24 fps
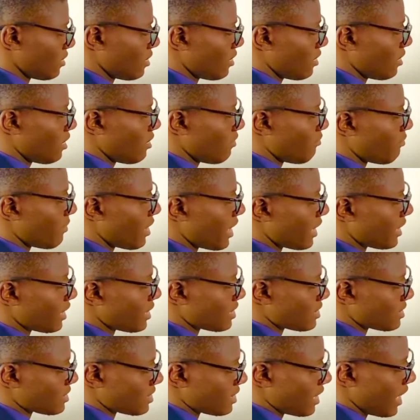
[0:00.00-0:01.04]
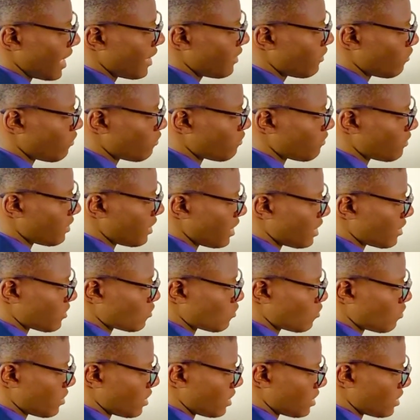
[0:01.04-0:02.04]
minus 9 over x squared.